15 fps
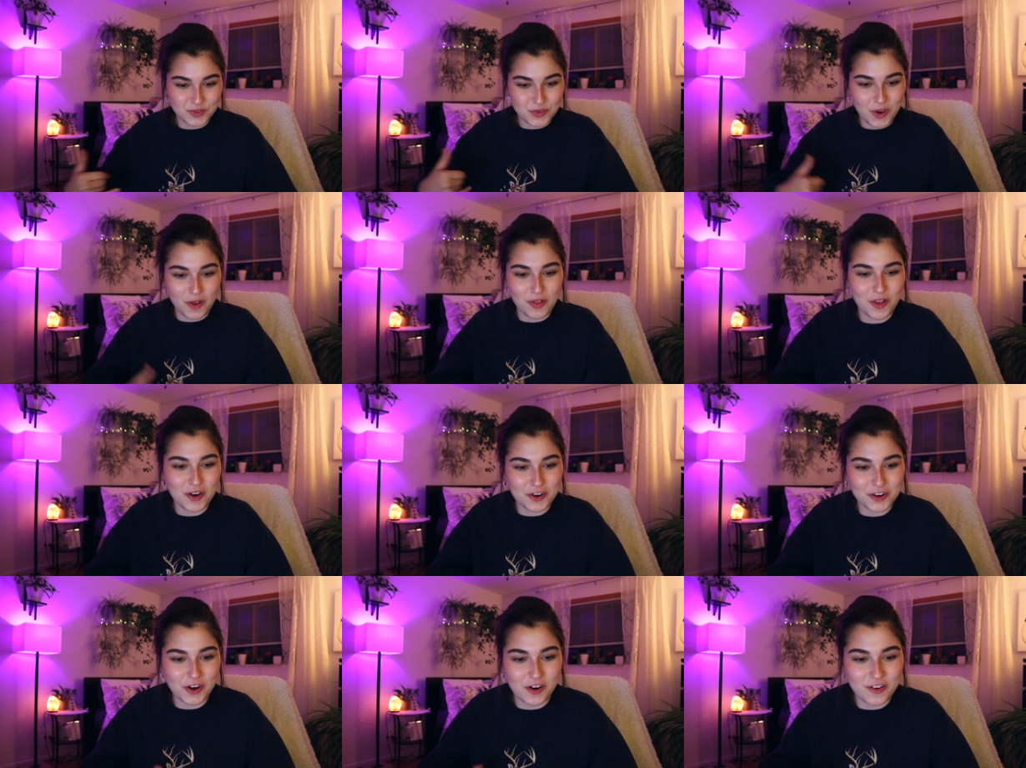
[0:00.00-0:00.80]
No
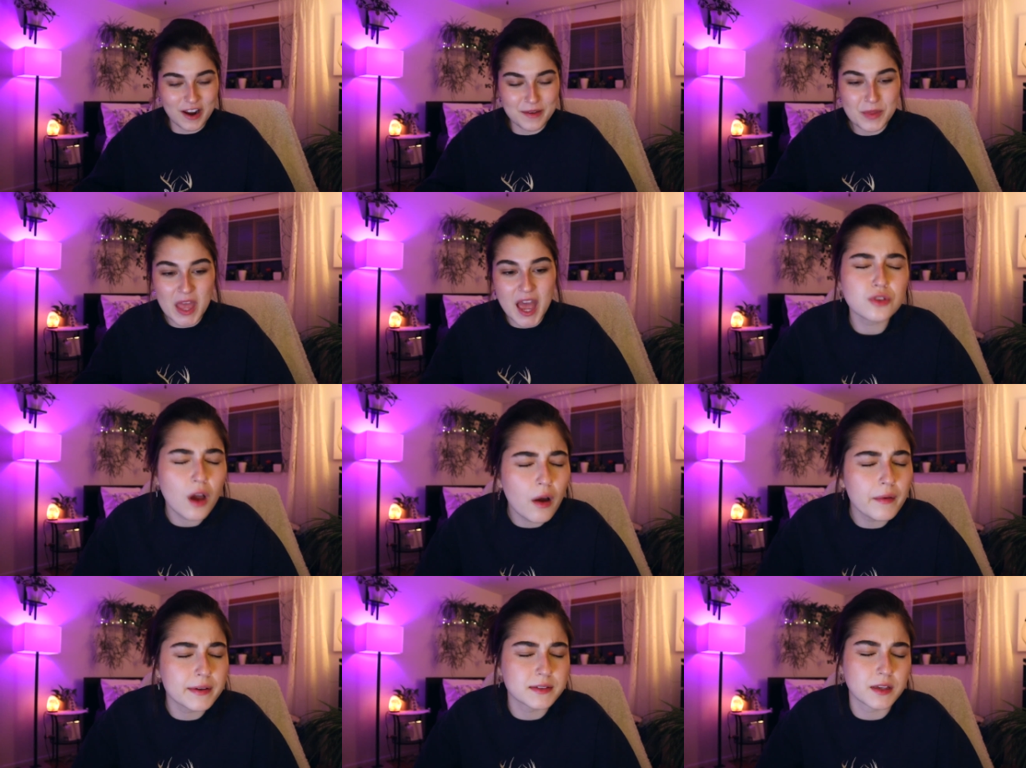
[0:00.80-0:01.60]
longer an RA.
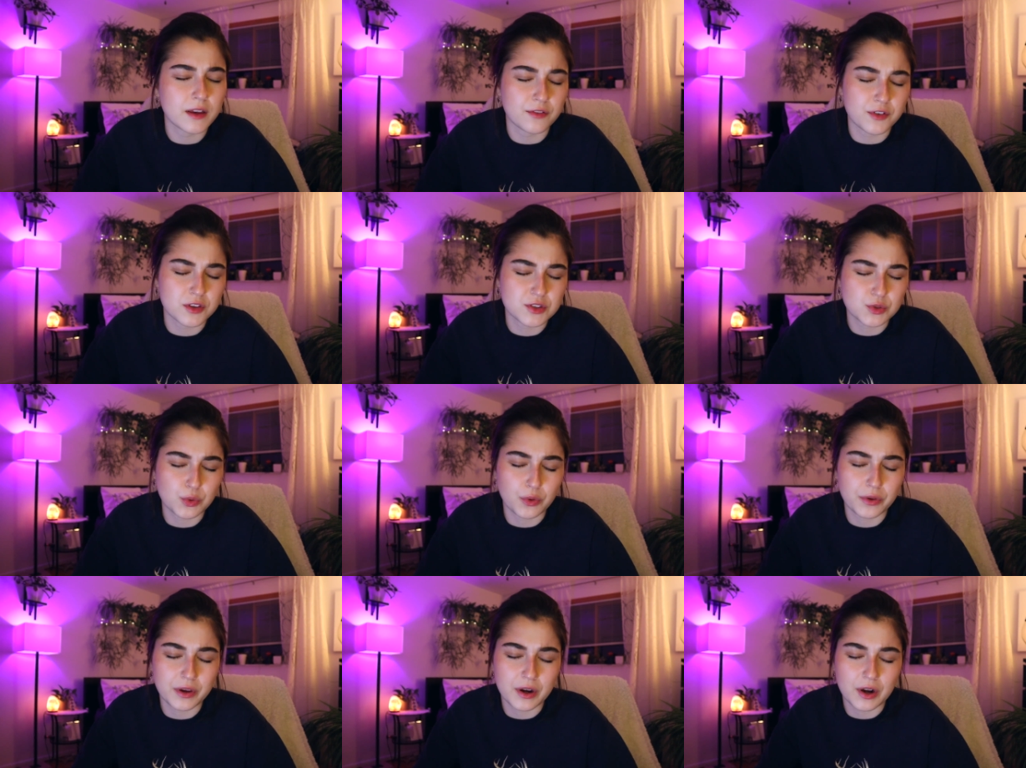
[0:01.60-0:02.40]
So excited for the
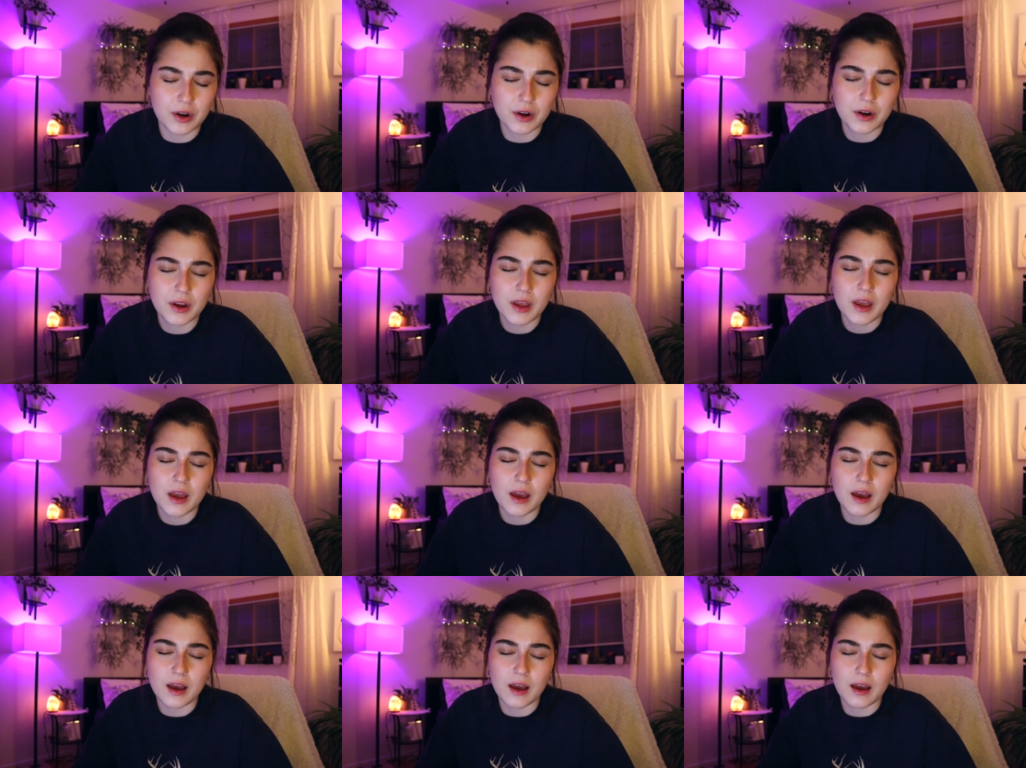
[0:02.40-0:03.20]
school year.
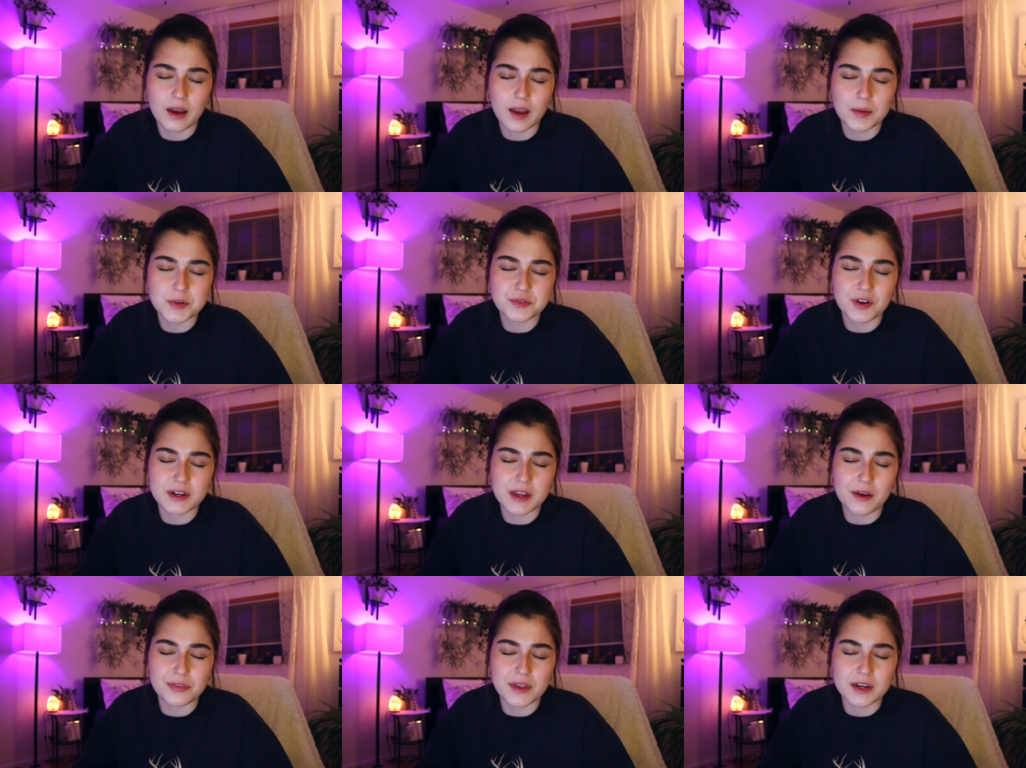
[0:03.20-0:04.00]
Uh, come to
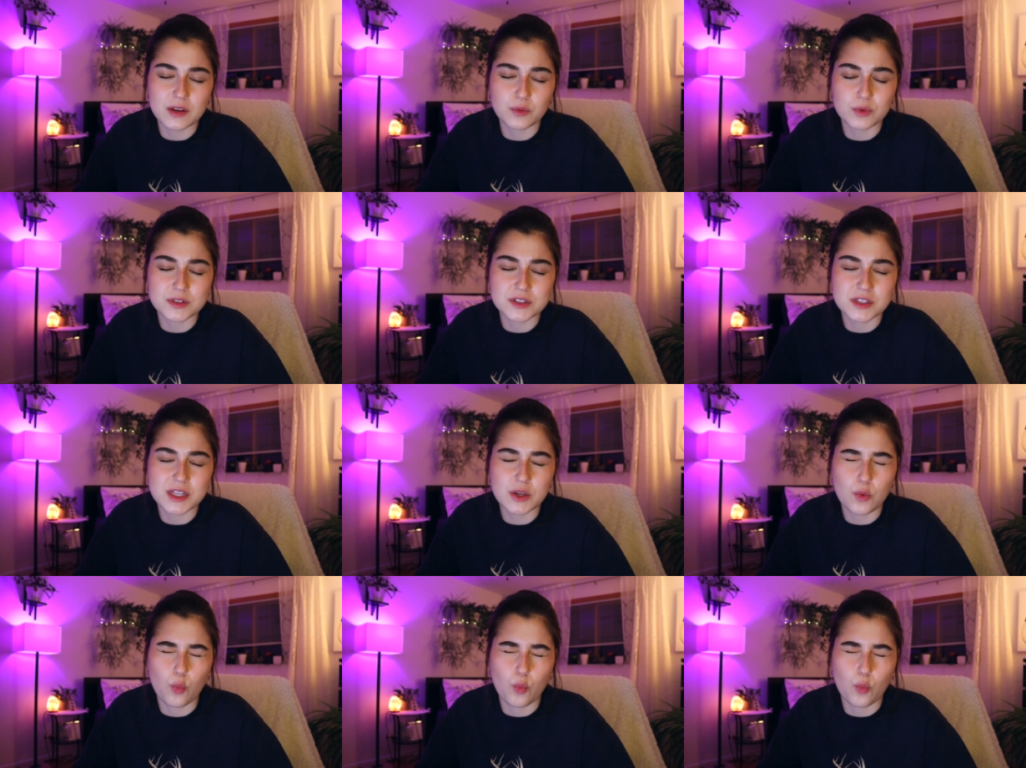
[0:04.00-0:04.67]
find out that it was the